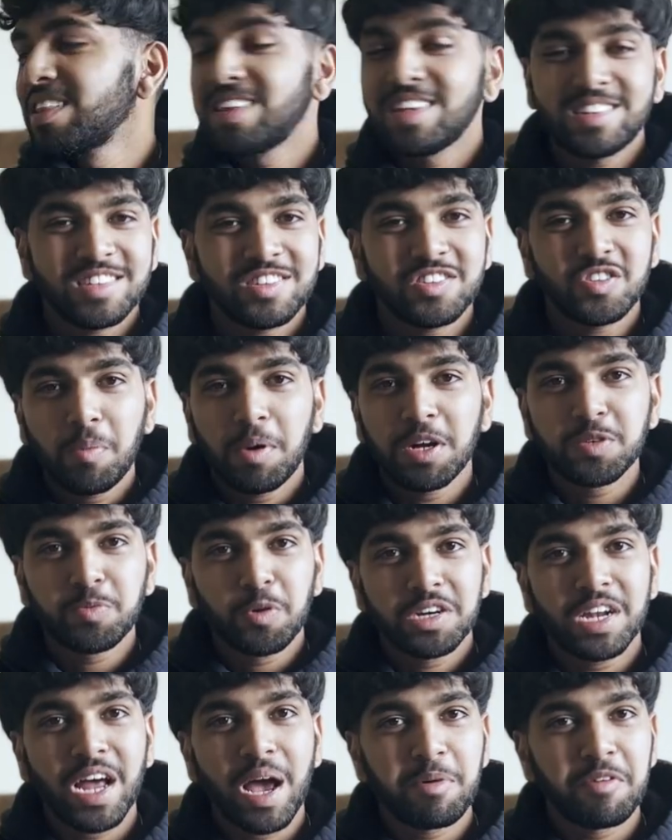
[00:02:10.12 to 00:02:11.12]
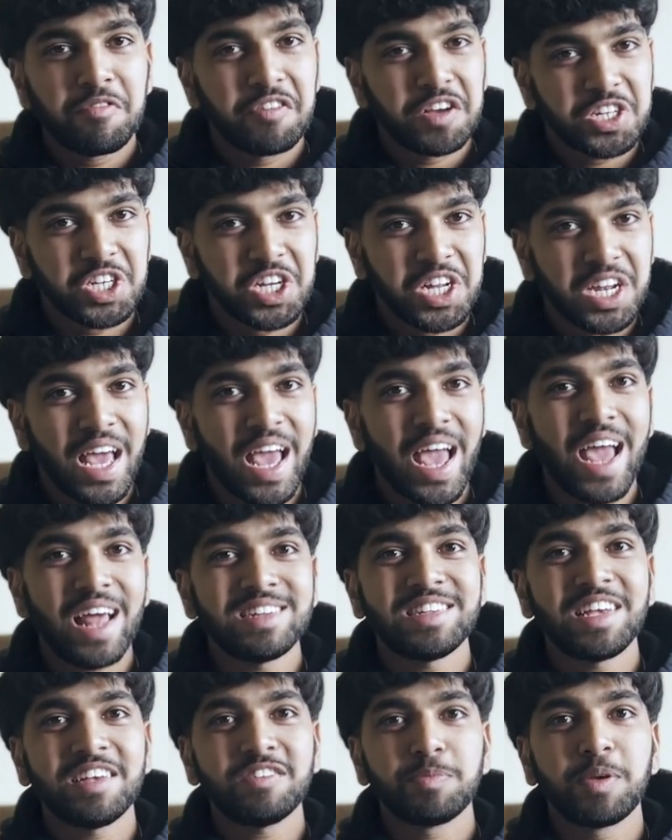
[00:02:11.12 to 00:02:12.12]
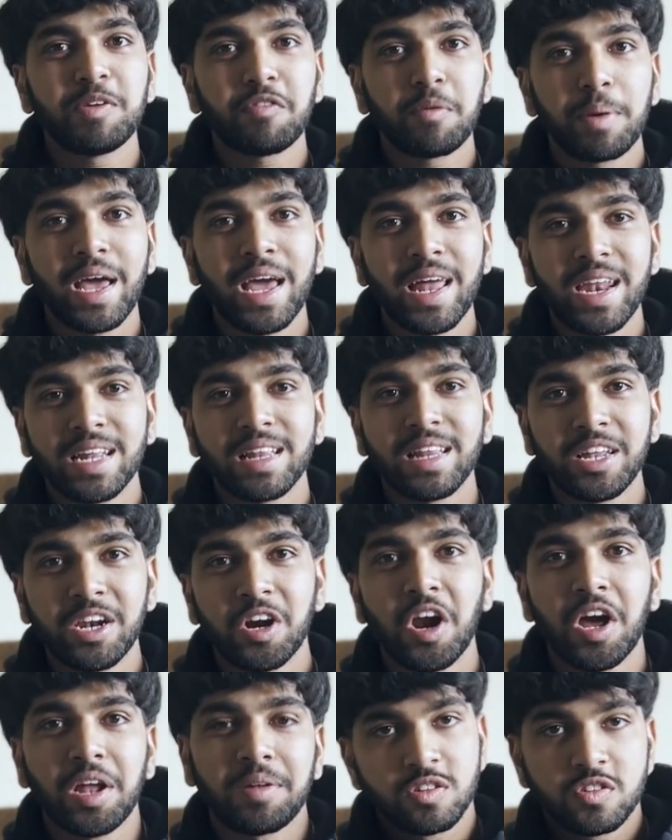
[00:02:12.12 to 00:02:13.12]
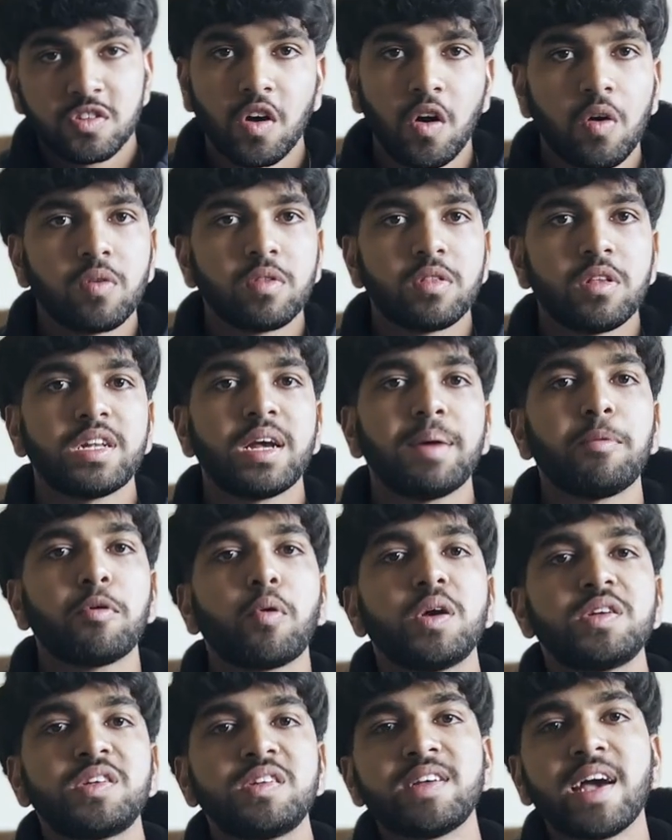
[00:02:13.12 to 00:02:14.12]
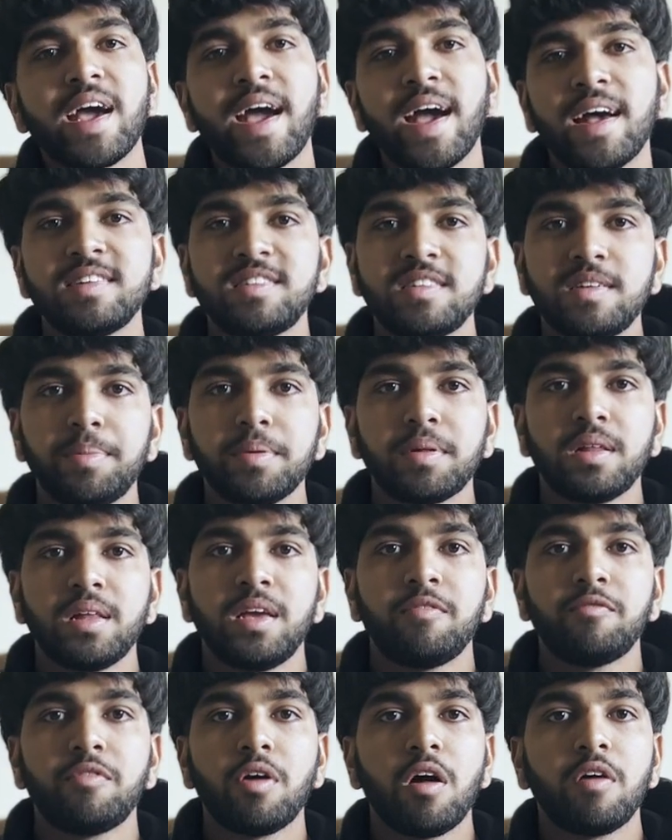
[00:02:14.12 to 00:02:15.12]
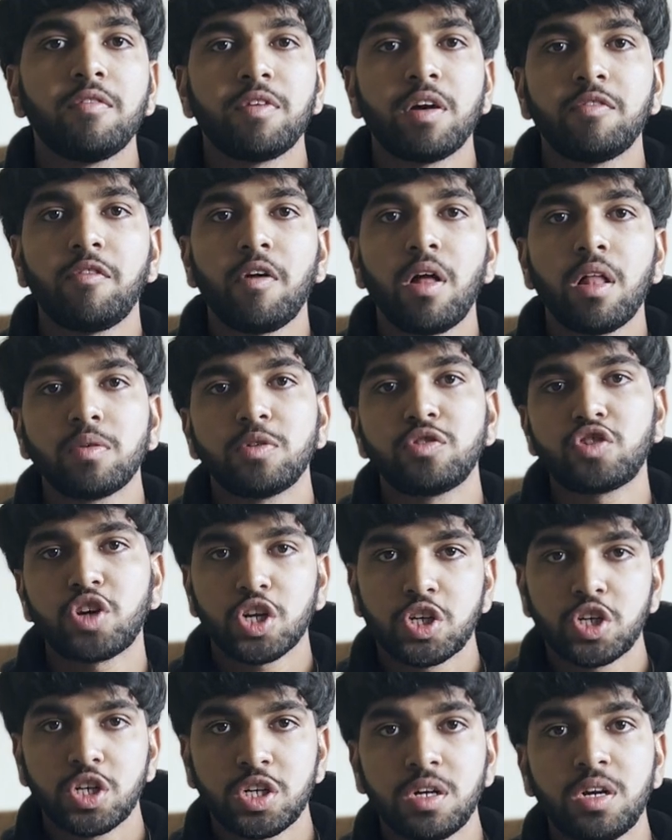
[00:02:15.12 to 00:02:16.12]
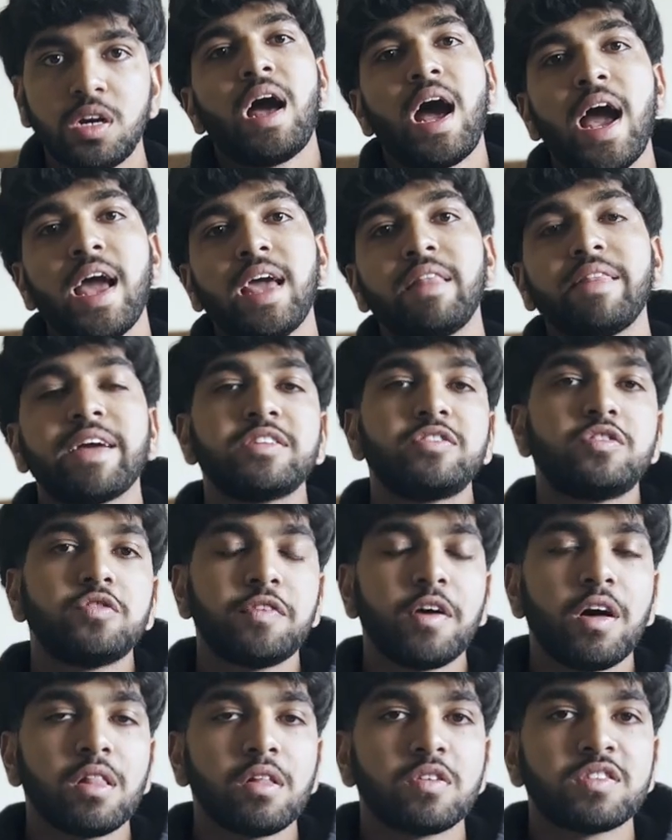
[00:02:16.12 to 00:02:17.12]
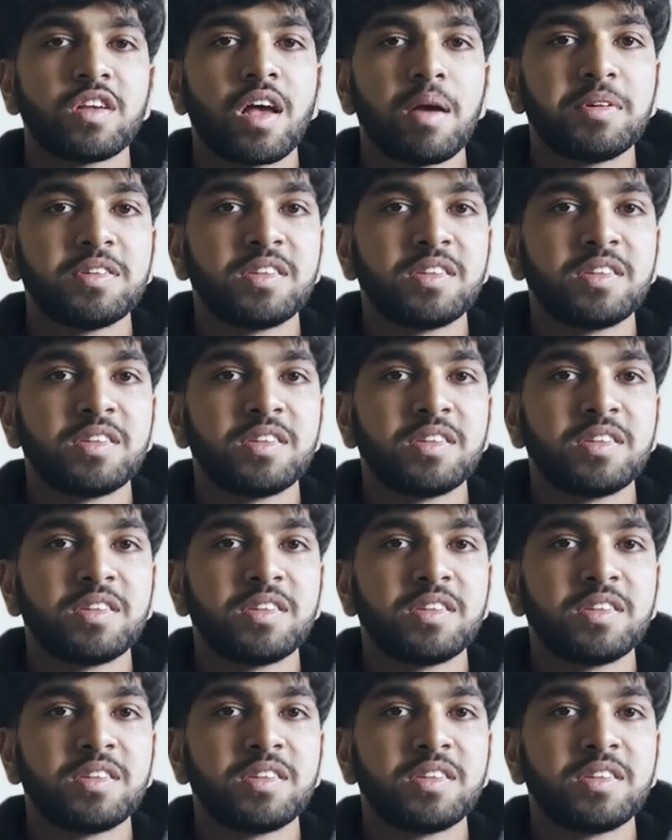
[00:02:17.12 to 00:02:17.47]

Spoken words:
This is so much more time efficient and saves me from a headache later on. So the type of questions I ask typically involve a following structure. I like to follow Simon